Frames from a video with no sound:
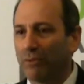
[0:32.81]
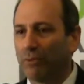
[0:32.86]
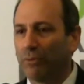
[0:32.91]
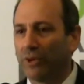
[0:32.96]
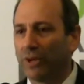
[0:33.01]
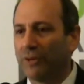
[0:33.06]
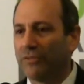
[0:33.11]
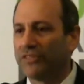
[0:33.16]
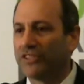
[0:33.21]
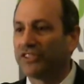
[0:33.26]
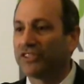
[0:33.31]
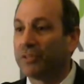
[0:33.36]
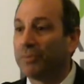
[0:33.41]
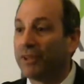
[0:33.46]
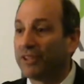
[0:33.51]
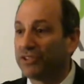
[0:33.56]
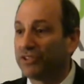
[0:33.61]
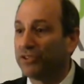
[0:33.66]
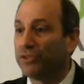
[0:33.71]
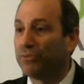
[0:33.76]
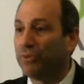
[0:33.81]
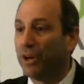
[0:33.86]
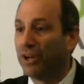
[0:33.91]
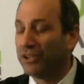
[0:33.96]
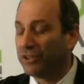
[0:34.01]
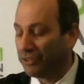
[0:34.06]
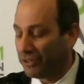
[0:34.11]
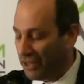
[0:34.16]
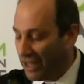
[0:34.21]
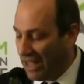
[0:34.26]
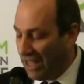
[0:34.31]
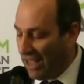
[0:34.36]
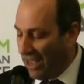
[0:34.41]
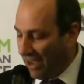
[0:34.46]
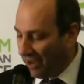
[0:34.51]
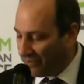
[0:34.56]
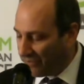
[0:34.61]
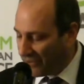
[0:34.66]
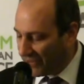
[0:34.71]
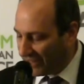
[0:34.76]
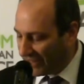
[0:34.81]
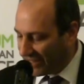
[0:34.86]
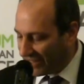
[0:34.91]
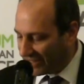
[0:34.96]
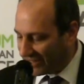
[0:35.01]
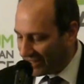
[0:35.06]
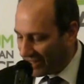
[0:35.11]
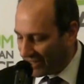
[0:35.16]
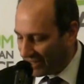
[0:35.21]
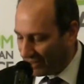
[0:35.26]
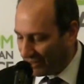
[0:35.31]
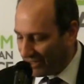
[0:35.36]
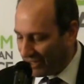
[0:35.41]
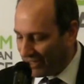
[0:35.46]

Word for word: We're one of just about 200 affiliates that are